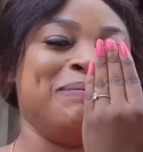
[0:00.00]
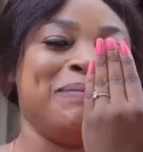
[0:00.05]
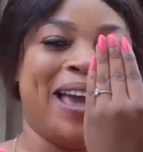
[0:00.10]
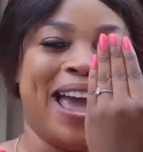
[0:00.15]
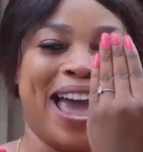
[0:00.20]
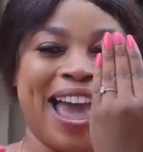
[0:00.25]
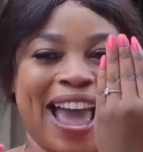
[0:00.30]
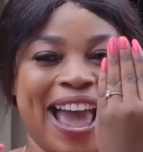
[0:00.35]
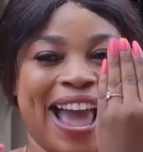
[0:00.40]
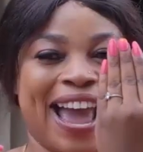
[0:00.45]

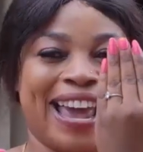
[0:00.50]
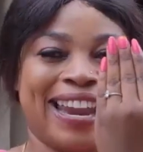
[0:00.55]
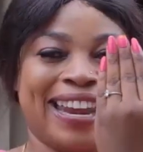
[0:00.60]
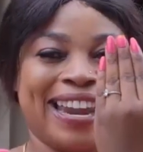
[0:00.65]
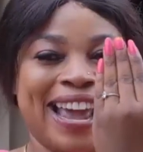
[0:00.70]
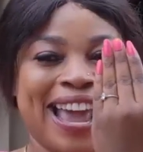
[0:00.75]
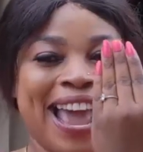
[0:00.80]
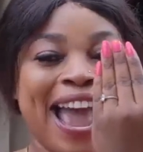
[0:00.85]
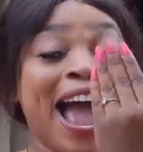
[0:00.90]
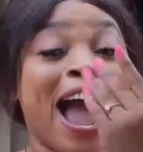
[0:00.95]

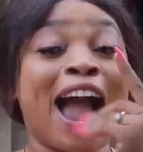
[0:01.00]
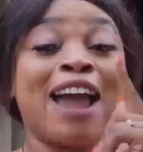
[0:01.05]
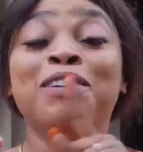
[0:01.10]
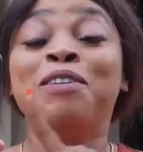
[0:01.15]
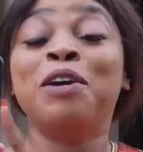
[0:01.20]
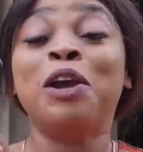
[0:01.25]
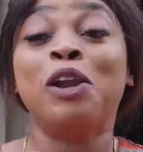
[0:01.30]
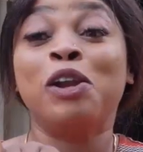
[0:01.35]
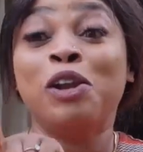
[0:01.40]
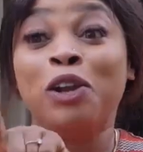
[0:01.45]
man. I
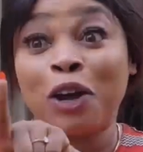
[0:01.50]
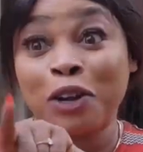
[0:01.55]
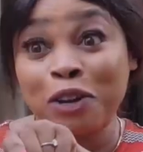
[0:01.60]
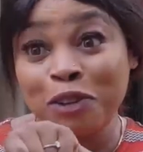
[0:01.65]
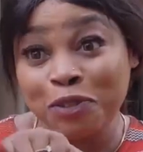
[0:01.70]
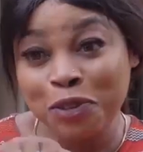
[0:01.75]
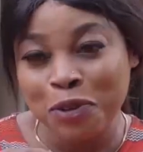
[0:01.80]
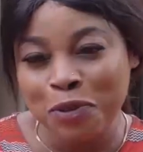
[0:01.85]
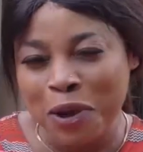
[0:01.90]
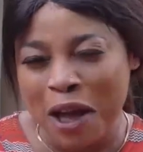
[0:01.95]
know a lot
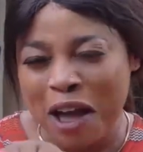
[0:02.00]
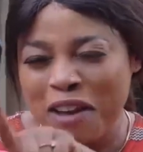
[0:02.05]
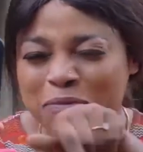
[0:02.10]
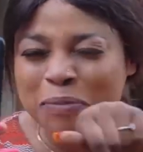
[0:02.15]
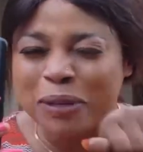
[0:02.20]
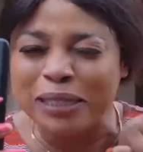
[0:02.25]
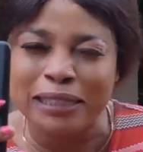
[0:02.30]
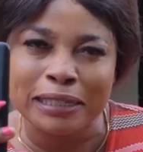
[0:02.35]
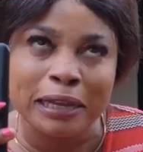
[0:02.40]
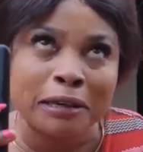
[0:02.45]
of you have
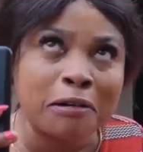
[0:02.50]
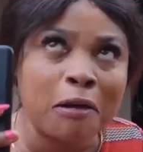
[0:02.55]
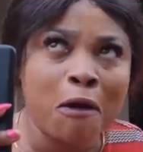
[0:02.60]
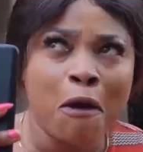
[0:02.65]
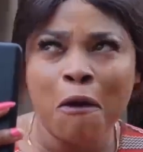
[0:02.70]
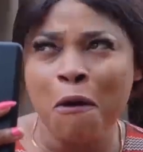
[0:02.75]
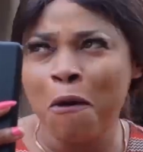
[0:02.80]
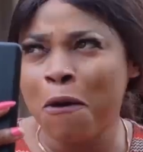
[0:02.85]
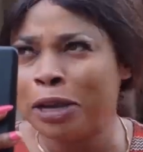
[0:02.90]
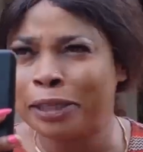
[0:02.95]
been saying,
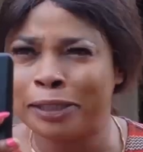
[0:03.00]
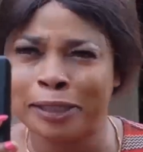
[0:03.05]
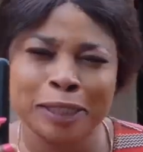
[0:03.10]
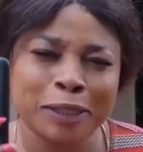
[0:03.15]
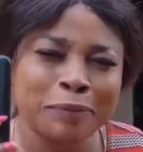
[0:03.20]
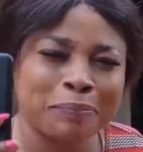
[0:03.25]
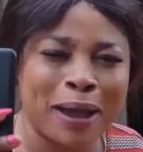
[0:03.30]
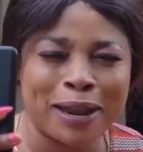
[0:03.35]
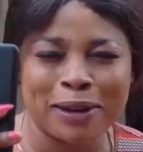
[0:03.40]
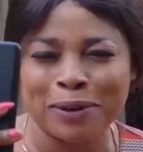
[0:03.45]
who is
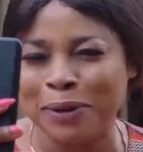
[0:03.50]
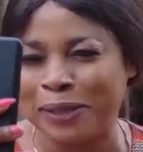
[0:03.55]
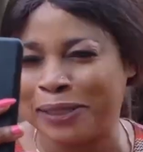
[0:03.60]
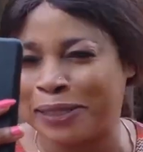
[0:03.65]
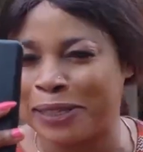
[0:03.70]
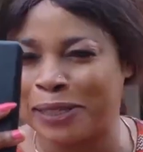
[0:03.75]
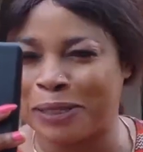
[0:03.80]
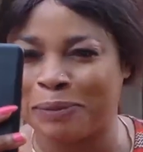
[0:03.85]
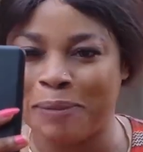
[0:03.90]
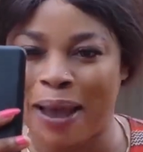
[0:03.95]
this man, who
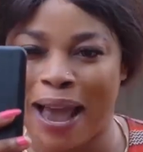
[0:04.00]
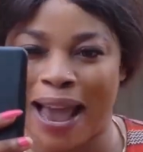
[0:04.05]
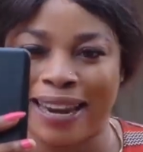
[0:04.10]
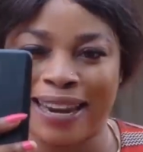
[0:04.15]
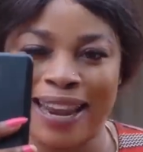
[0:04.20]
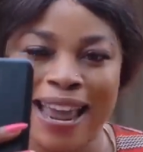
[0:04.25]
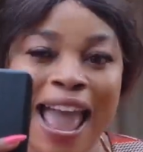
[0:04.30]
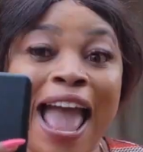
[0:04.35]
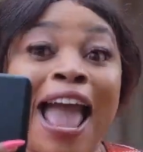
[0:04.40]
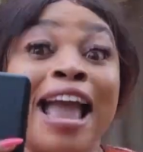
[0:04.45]
is this
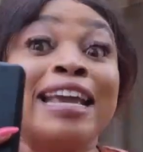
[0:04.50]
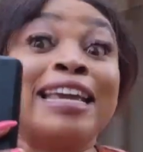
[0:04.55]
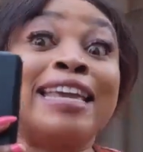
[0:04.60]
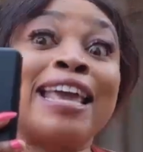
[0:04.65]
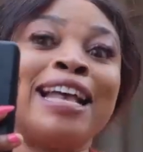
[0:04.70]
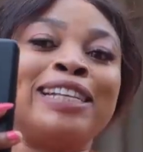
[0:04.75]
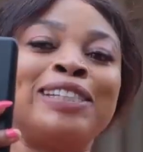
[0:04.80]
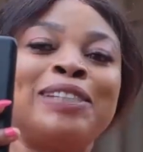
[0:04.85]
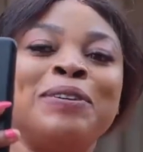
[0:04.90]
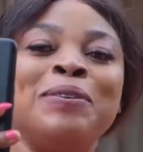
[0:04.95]
man?
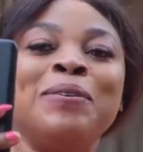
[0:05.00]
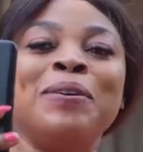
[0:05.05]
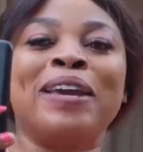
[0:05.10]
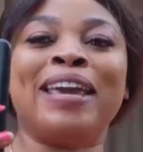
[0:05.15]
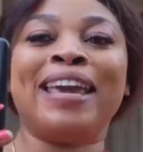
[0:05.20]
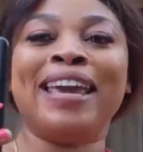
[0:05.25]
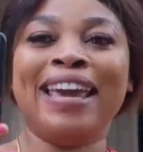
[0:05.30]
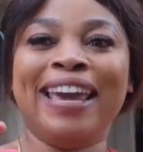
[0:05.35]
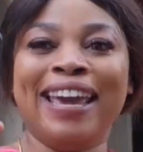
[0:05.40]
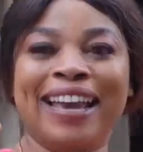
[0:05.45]
Guess who
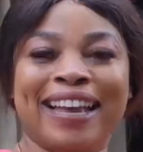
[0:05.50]
he